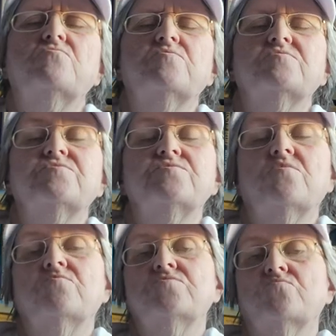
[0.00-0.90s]
Well, it doesn't
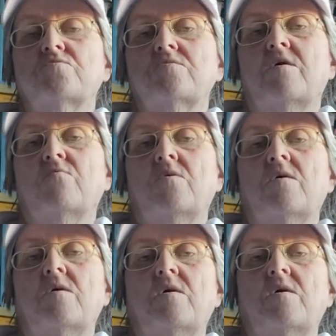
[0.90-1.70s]
always work that way.